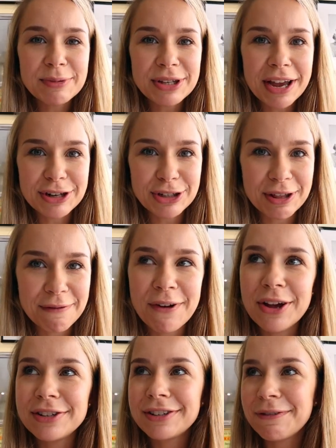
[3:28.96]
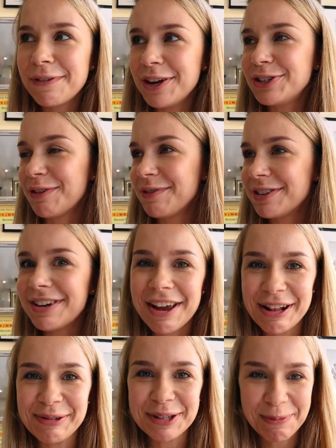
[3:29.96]
it was actually the first fish of the
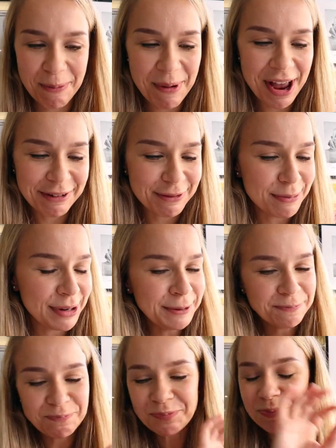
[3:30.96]
day that was prepared for me.